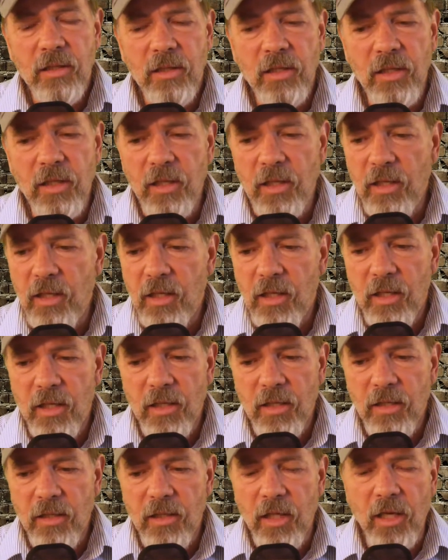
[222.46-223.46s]

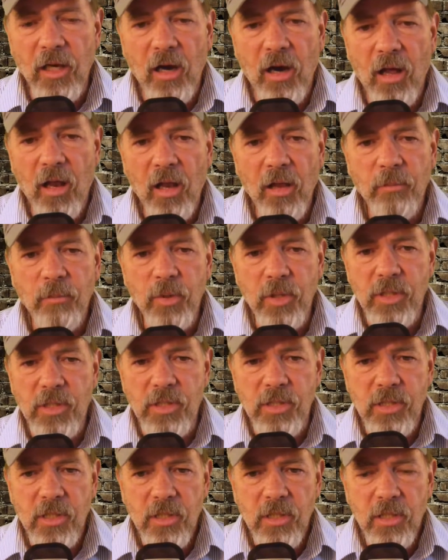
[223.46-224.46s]
The column
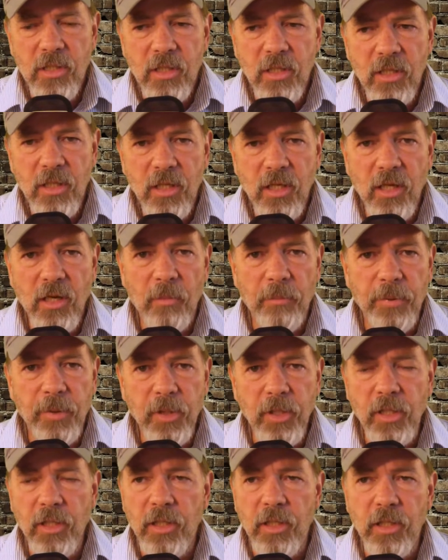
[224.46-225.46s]
was
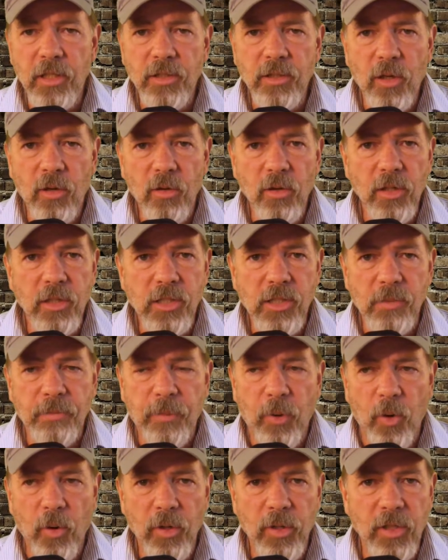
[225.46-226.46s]
completely and totally
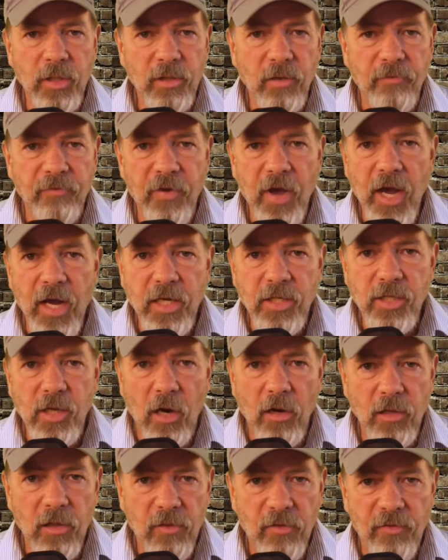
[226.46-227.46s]
supported. The facts
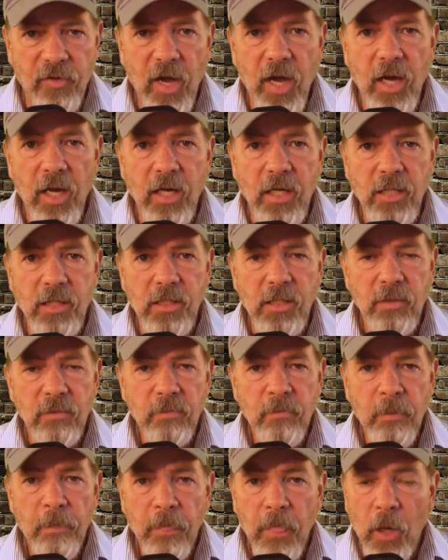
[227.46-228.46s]
are the facts.
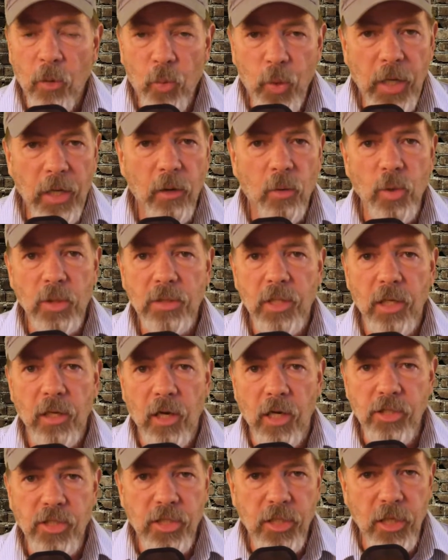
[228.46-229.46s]
We know what they
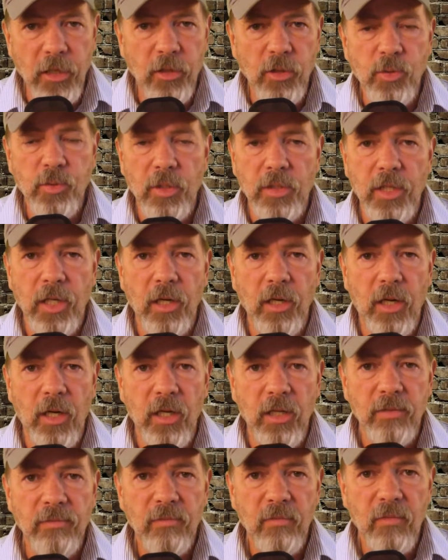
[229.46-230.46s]
are. She knows what they
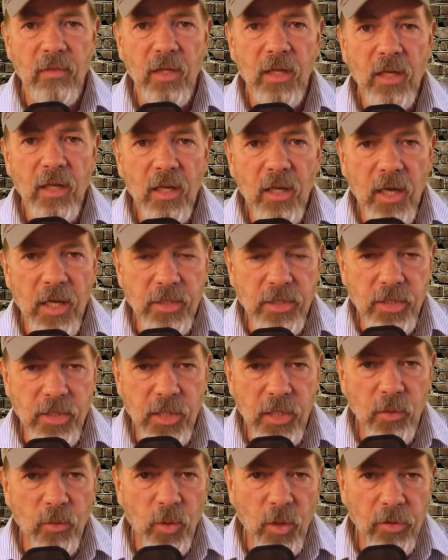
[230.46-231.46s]
are. And
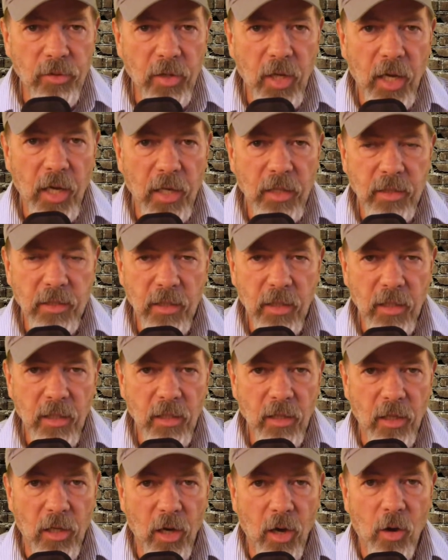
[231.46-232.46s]
she will not
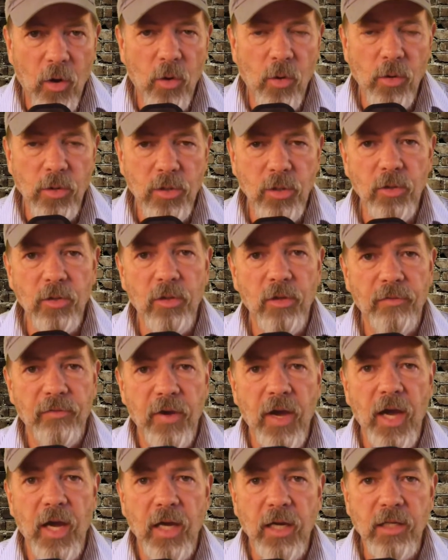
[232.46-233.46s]
go to the
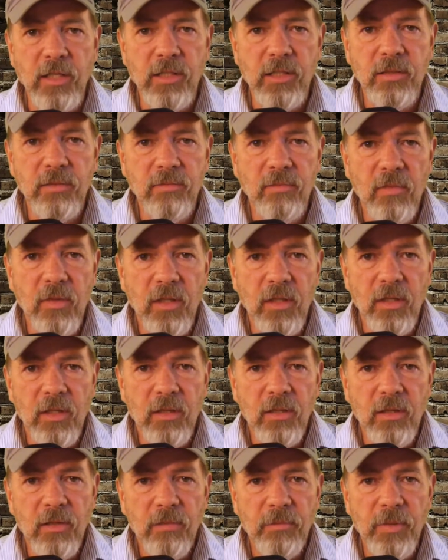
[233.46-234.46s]
facts
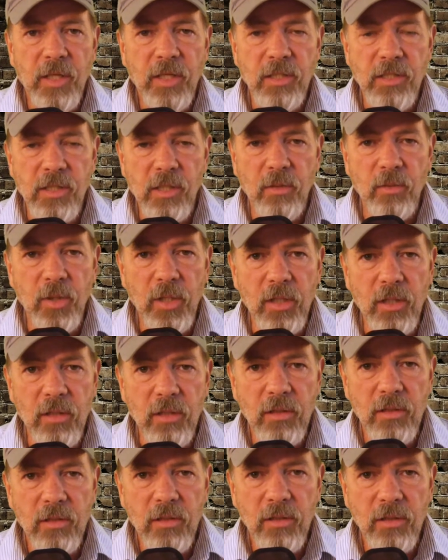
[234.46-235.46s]
because it
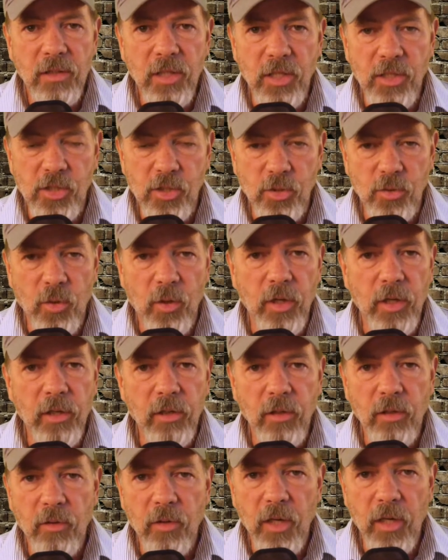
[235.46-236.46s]
will destroy
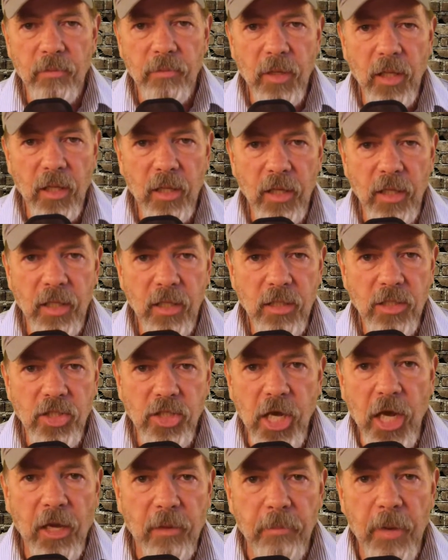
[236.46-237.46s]
her credibility.
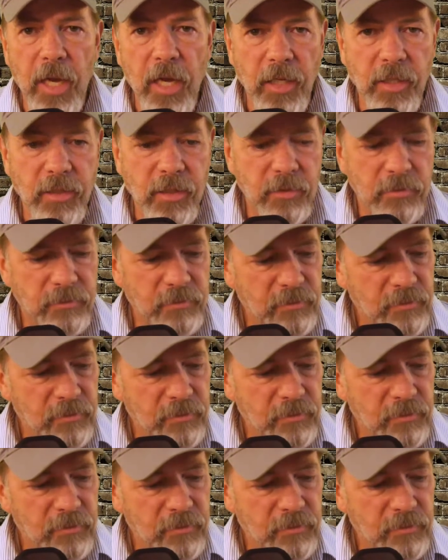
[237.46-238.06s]
Checkmate.